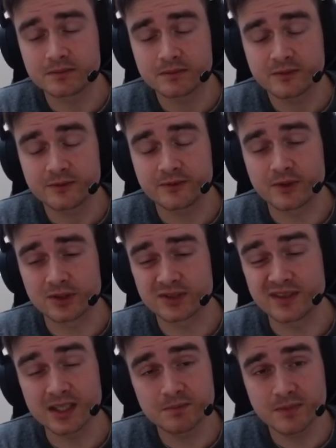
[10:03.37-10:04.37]
first
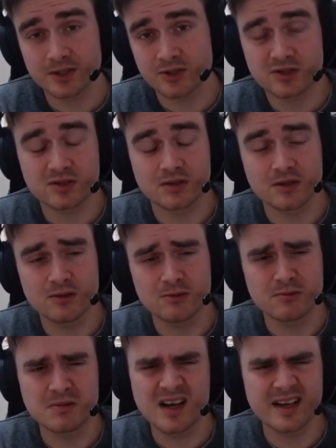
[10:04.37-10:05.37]
that much,
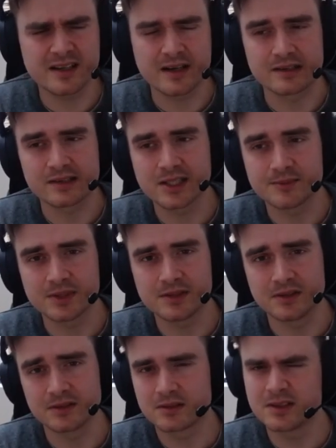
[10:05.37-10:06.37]
so I kinda skipped it
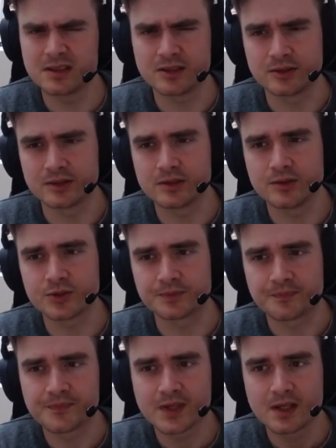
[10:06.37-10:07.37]
here. Still a good inclusion.
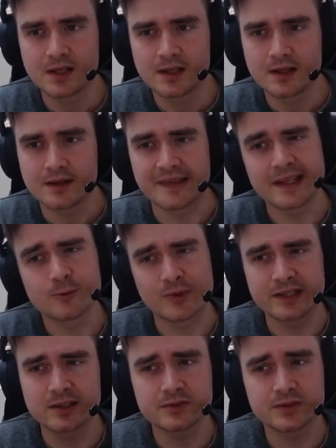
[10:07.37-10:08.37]
Then
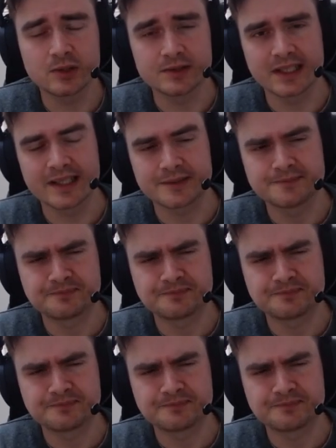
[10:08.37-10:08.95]
Relic of Old Knight.